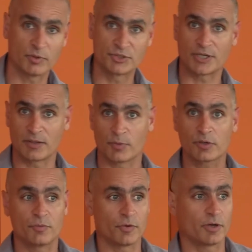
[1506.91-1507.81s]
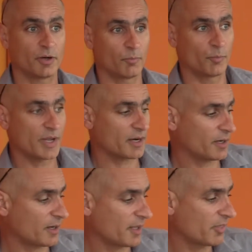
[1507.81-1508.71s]
which I work for,
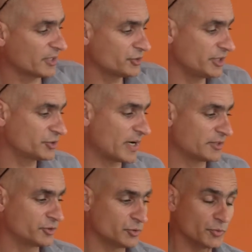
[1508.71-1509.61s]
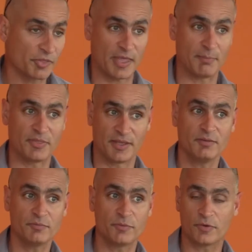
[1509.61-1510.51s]
we're essentially trying to do the same
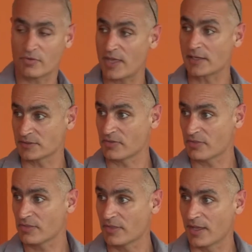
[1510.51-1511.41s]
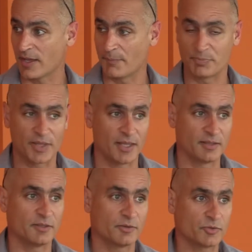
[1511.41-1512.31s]
thing for scientists,
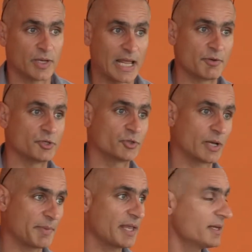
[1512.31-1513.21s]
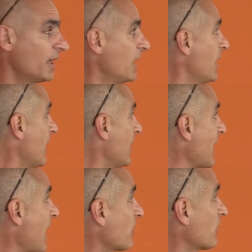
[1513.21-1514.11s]
and to allow you to come in and
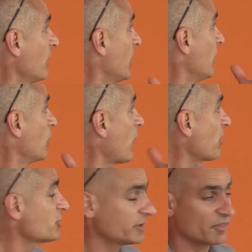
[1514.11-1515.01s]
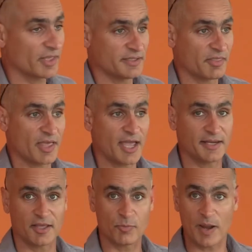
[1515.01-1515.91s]
ask questions and
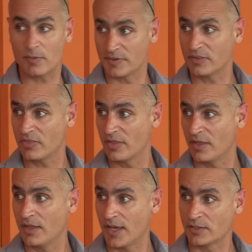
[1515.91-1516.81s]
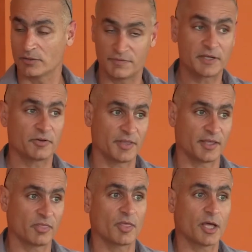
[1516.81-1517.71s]
design experiments and configure
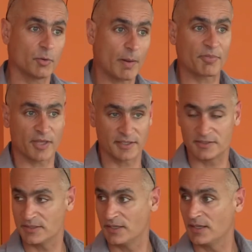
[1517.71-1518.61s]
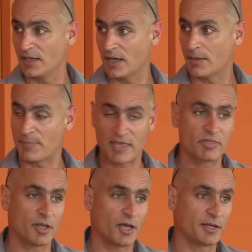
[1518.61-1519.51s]
things on a website
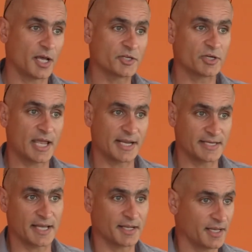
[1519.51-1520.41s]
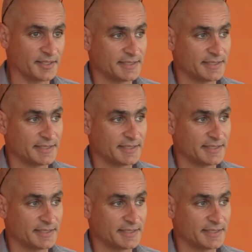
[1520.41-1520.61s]
based on underlying data. And